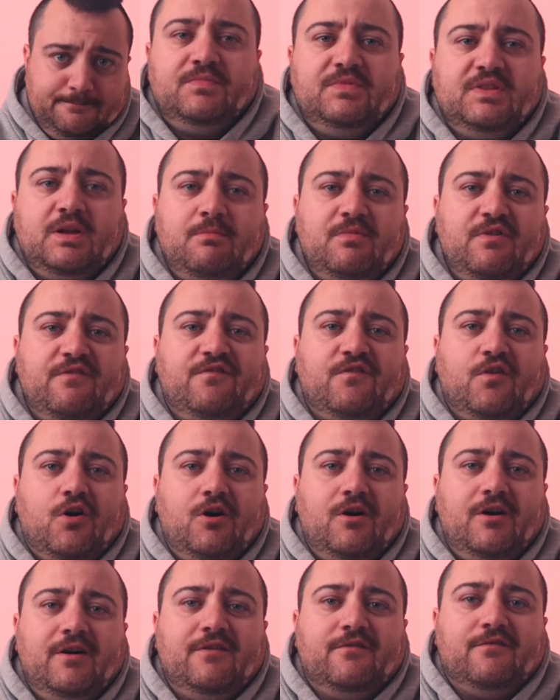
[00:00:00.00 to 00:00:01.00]
Number
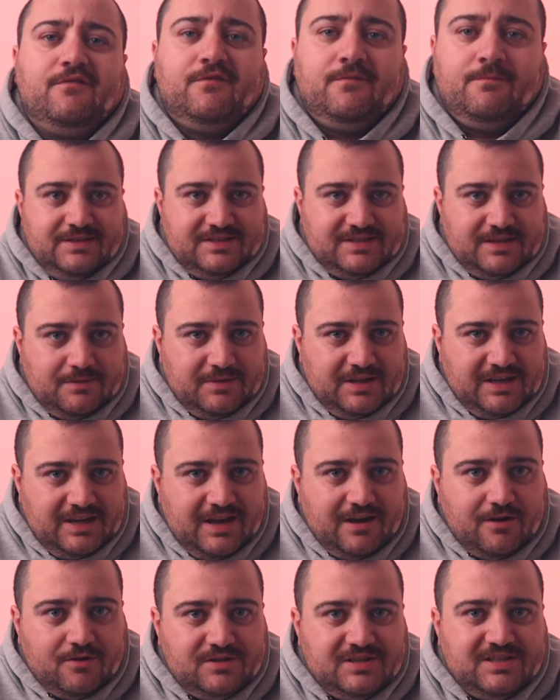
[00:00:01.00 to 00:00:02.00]
5, something
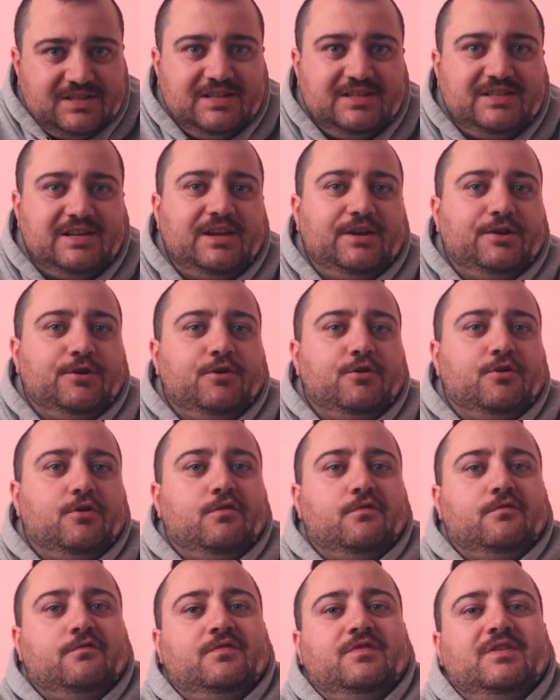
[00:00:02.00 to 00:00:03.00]
else to take note
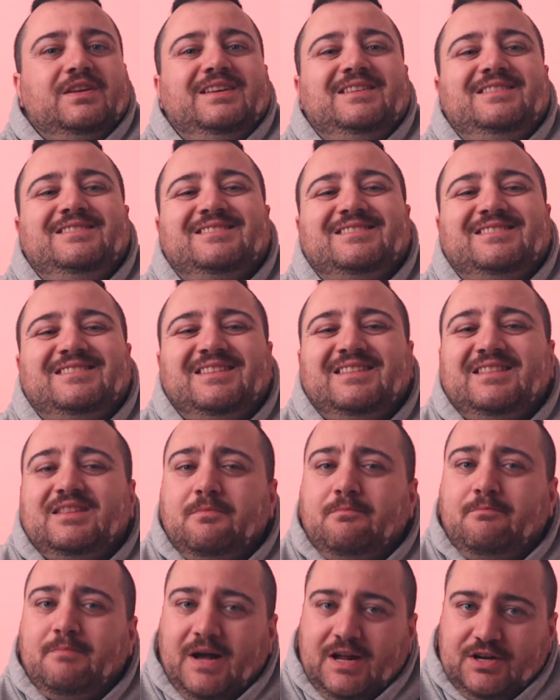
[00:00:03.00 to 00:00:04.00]
of is
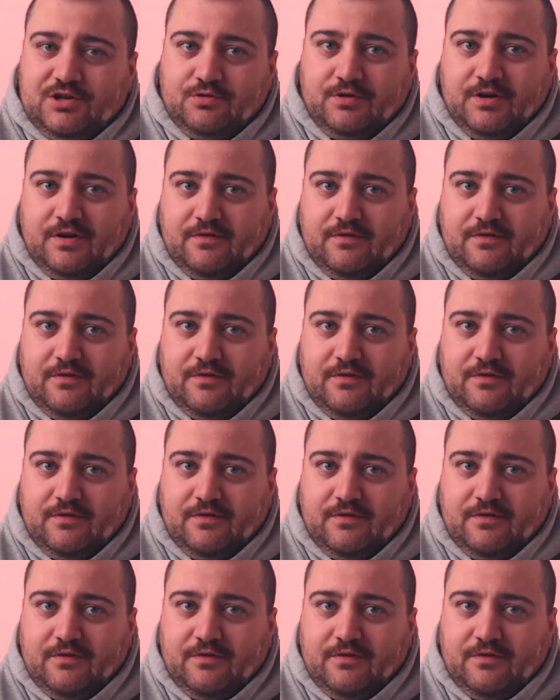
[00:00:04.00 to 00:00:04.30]
the battery